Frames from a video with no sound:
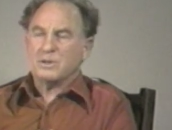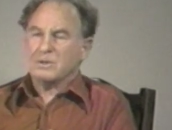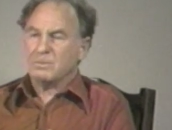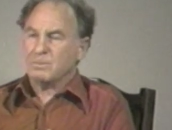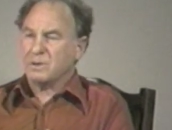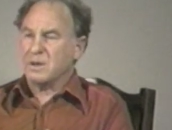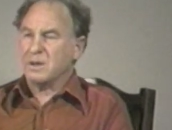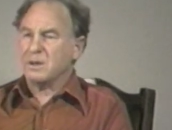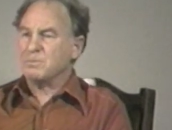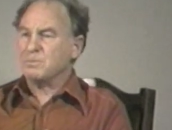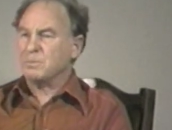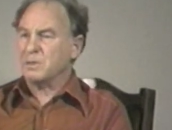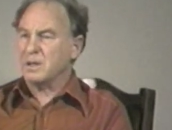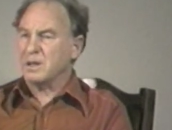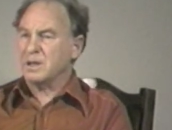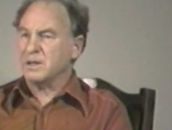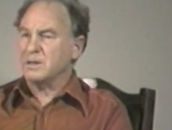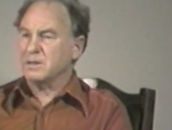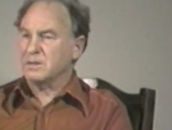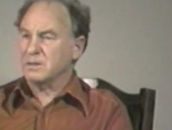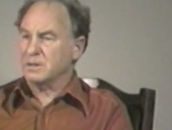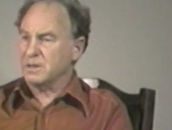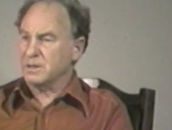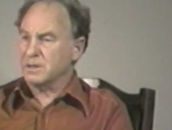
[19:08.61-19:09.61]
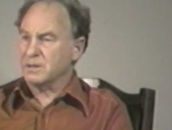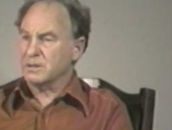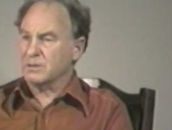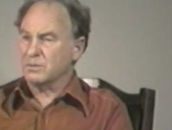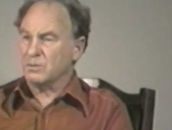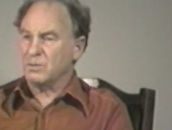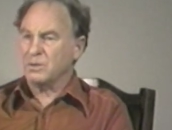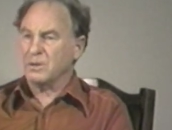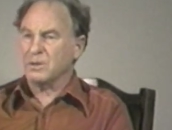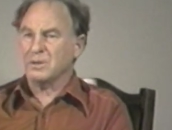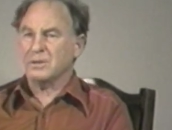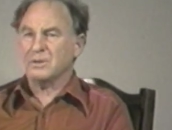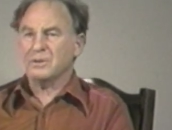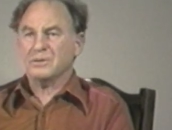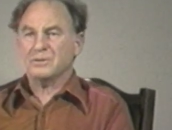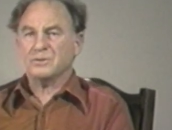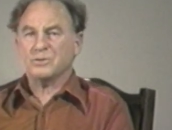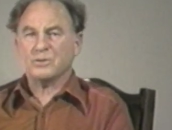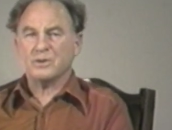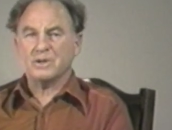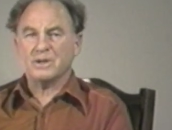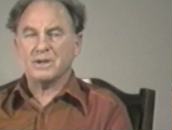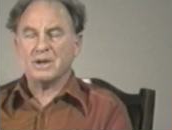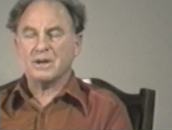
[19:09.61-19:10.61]
the pipeline and letting the water
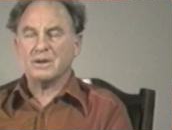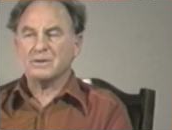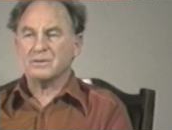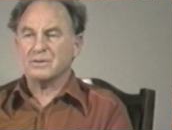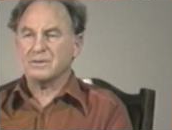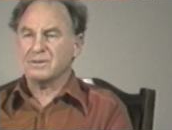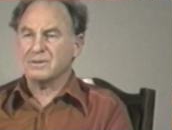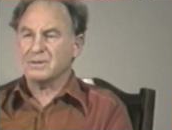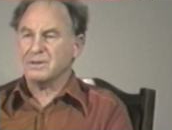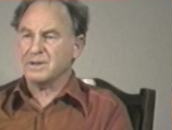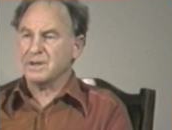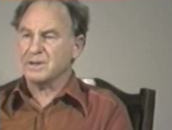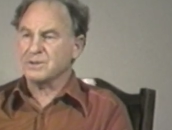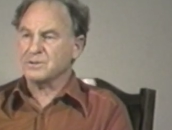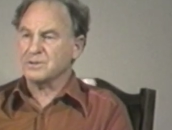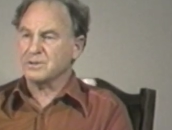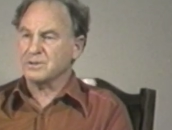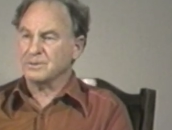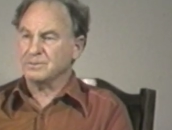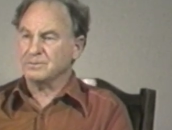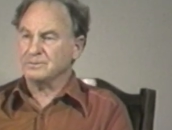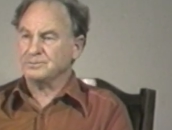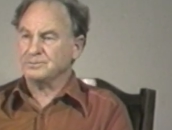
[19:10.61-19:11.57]
drain out into the desert.